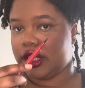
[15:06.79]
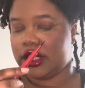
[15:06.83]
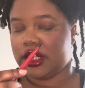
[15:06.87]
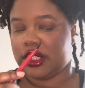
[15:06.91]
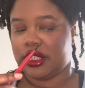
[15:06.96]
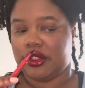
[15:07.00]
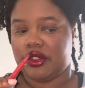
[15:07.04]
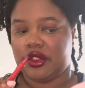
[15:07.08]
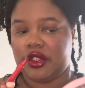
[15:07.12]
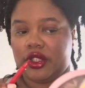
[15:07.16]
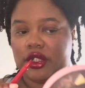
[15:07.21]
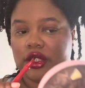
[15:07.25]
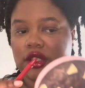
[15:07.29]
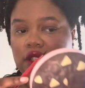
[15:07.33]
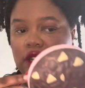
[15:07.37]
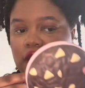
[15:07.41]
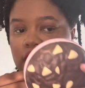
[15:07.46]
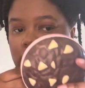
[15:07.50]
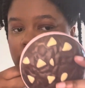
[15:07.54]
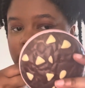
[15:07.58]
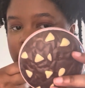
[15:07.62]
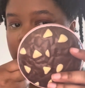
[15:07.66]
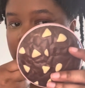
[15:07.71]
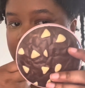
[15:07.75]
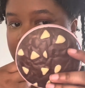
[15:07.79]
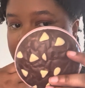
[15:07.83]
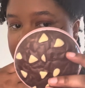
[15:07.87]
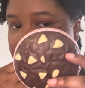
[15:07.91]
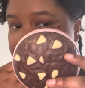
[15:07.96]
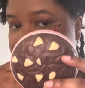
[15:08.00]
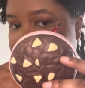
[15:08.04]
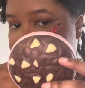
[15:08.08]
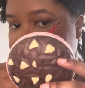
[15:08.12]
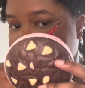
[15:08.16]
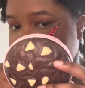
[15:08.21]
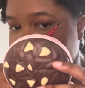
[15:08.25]
against the side of my
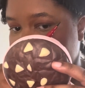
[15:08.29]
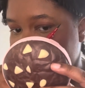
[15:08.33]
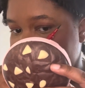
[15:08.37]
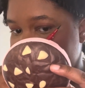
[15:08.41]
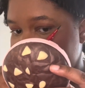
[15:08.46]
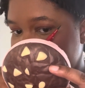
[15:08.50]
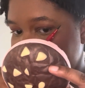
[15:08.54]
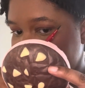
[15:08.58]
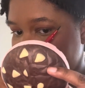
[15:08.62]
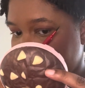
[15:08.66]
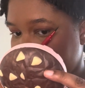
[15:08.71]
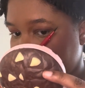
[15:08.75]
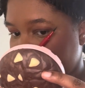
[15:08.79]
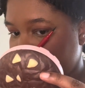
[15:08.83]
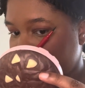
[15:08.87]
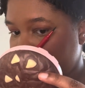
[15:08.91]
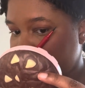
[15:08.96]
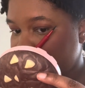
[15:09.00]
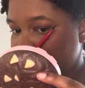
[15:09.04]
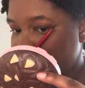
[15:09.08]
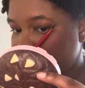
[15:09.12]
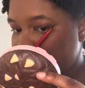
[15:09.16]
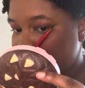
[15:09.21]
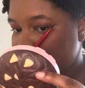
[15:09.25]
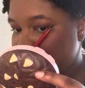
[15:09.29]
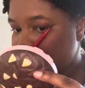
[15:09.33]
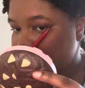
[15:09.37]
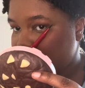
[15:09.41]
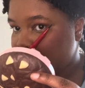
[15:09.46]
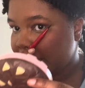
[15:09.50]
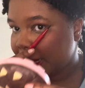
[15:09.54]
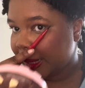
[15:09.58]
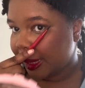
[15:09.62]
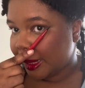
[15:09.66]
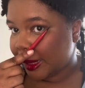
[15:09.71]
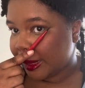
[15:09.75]
eyelid. So,
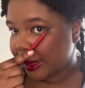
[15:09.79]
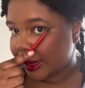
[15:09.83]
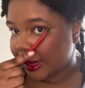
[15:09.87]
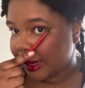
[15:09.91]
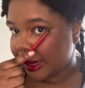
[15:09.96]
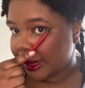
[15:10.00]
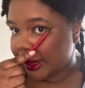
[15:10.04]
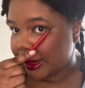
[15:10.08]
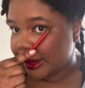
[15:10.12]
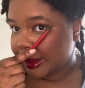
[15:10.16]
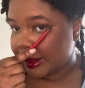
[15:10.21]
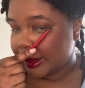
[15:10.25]
like this.